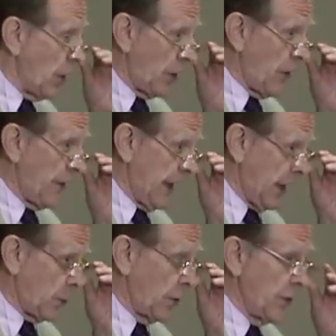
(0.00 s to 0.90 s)

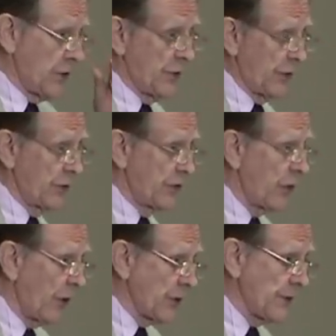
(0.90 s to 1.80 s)
Jonathan Edwards or
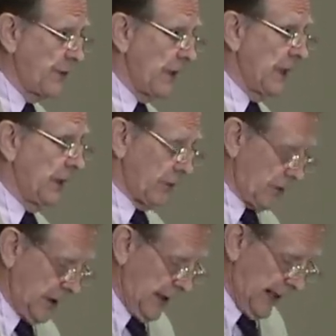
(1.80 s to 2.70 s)
Charles
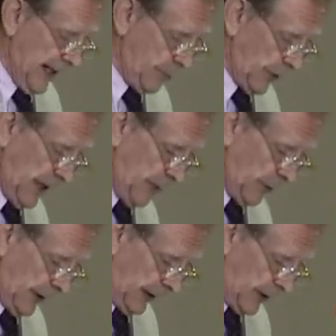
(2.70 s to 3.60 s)
Finney or
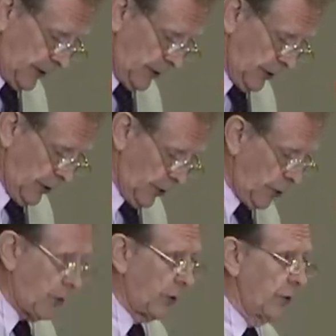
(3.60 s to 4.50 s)
Abraham Lincoln
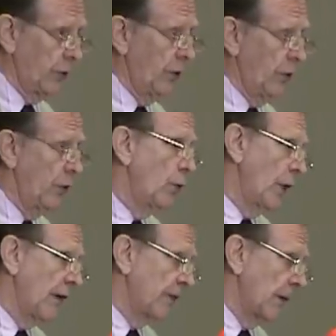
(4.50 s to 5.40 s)
or
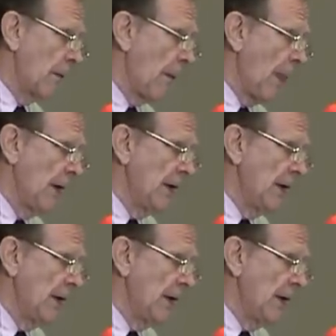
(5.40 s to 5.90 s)
whoever.